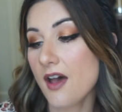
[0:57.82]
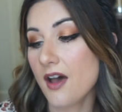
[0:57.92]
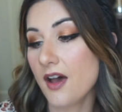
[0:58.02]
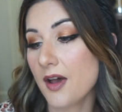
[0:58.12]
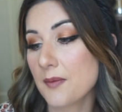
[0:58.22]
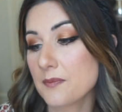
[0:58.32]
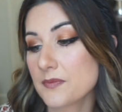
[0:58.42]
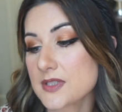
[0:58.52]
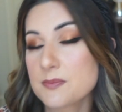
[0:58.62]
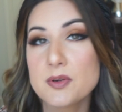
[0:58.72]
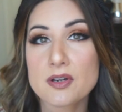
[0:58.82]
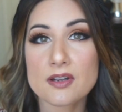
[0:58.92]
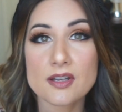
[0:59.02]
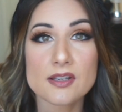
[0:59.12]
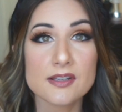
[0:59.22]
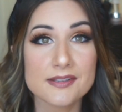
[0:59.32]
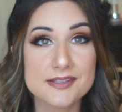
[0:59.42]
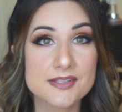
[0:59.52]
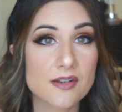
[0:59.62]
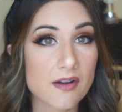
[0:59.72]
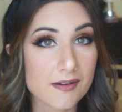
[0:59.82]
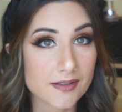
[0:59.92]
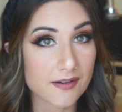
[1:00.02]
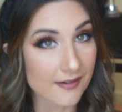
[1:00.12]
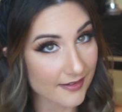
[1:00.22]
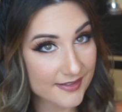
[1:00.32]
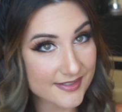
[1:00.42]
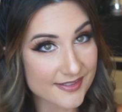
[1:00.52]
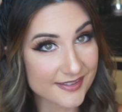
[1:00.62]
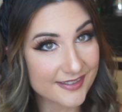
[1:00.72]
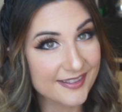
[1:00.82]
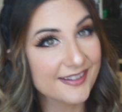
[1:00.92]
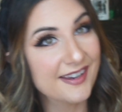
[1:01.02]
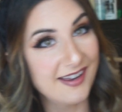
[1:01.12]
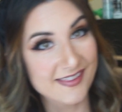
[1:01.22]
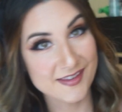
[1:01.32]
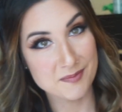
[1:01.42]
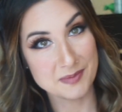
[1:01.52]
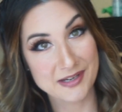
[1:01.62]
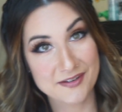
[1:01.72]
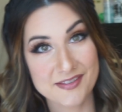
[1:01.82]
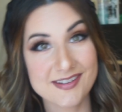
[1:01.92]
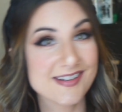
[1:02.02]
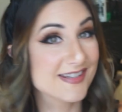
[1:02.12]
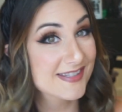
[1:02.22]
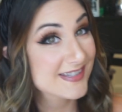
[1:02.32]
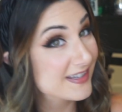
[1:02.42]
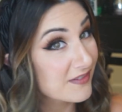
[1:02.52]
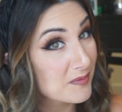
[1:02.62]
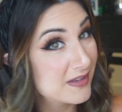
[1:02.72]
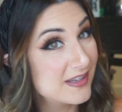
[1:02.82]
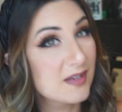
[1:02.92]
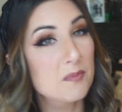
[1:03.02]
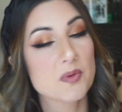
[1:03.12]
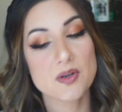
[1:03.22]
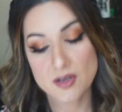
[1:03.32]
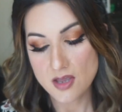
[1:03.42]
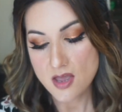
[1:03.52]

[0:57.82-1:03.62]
Um, this book is honestly, I think, better than any Stephen King book.